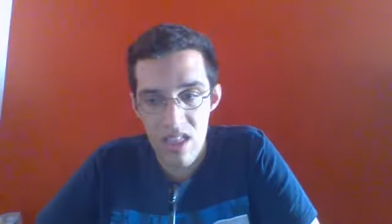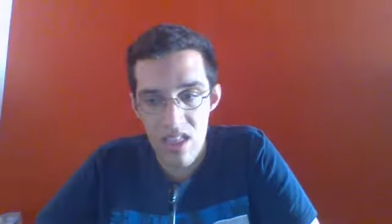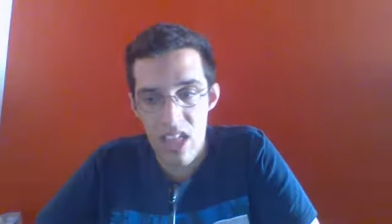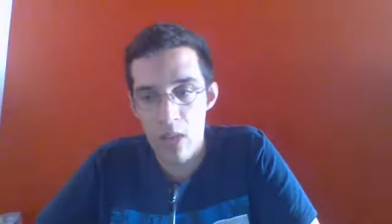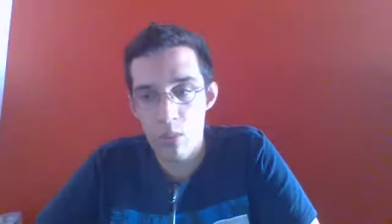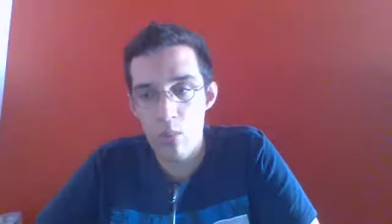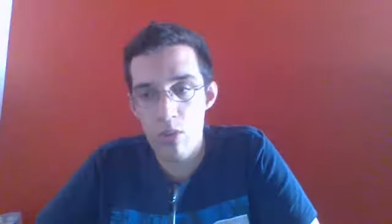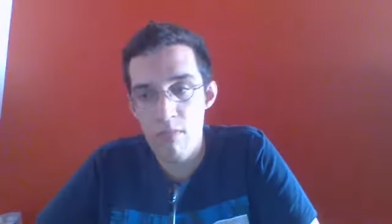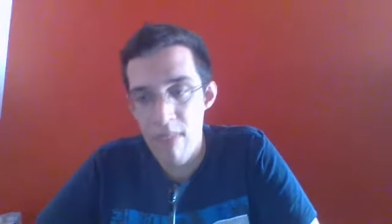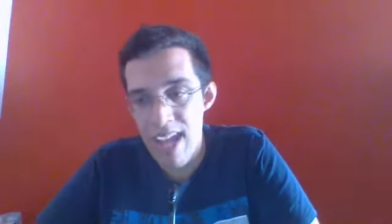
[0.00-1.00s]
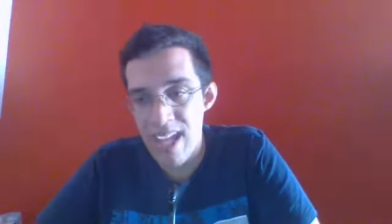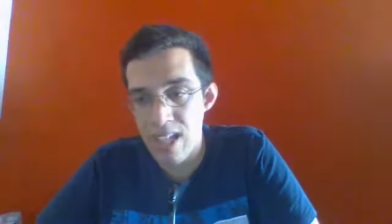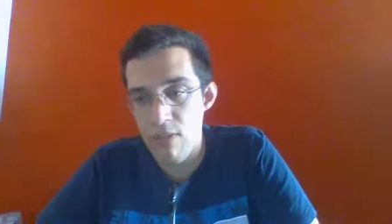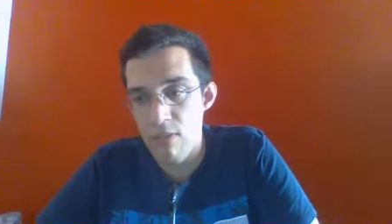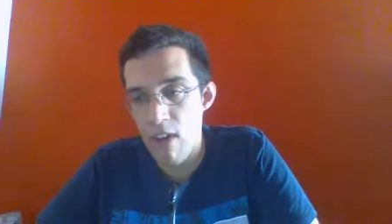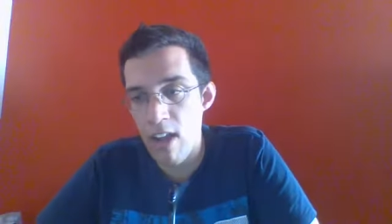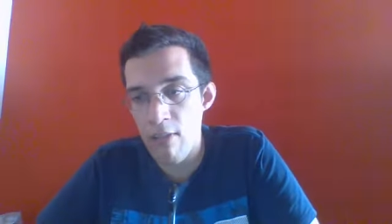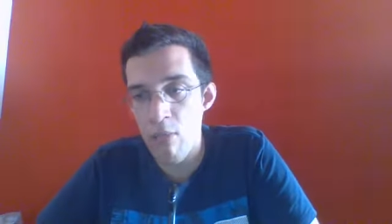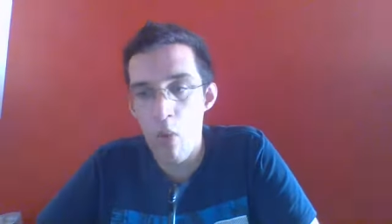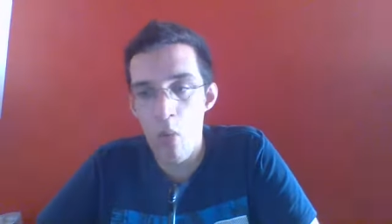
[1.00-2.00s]
That would make
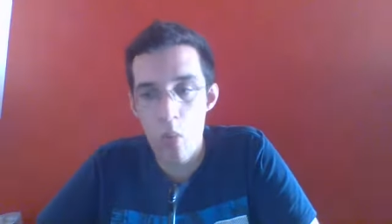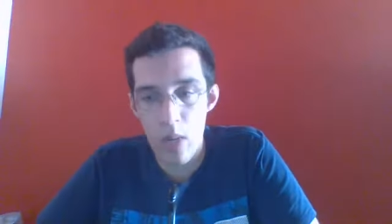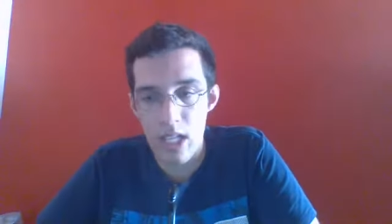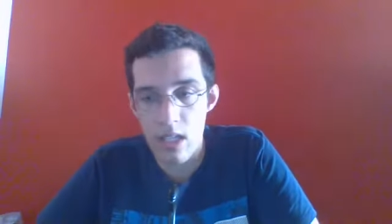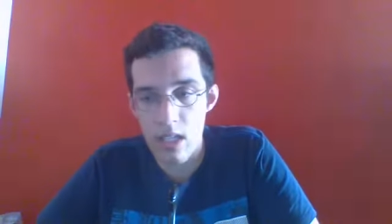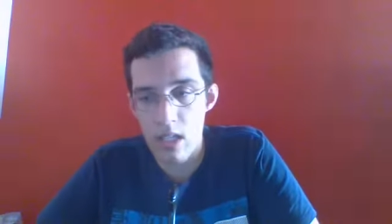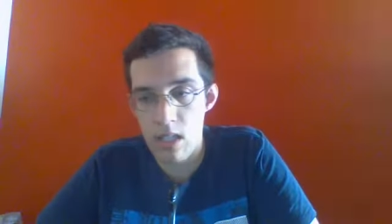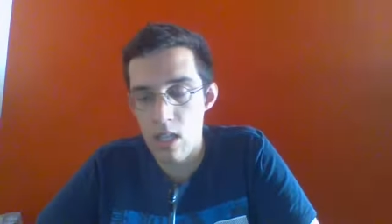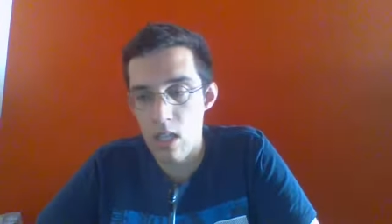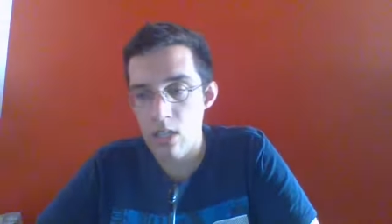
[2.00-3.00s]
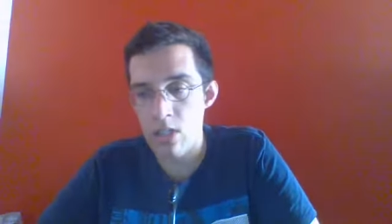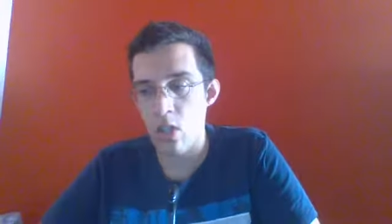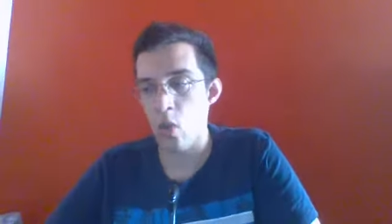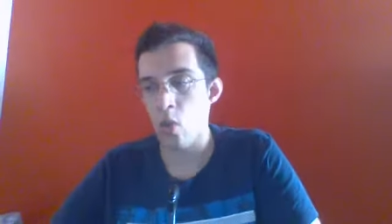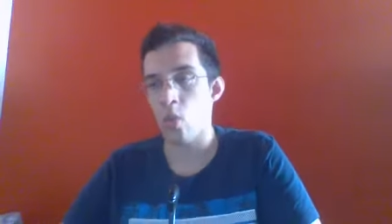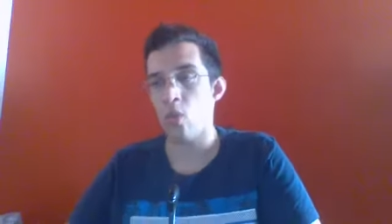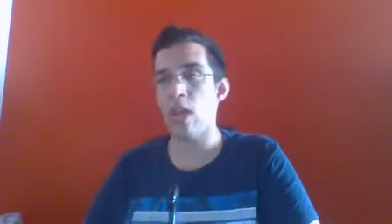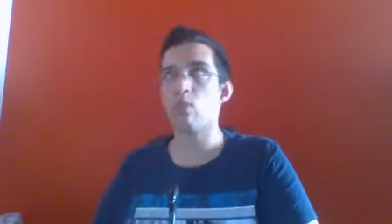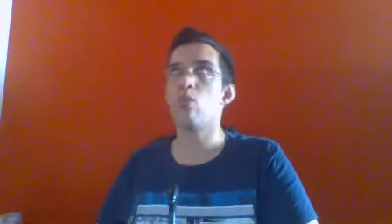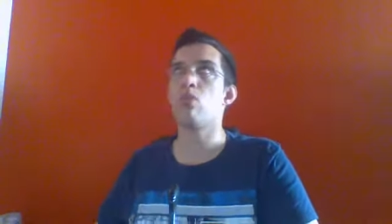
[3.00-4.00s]
5 more weeks so
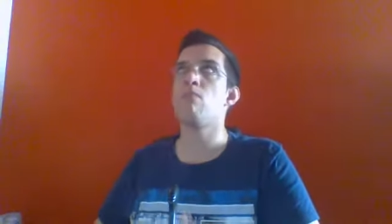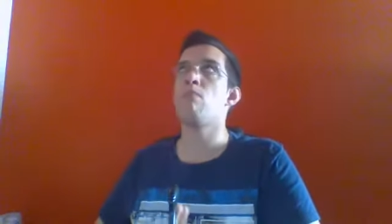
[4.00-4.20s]
that would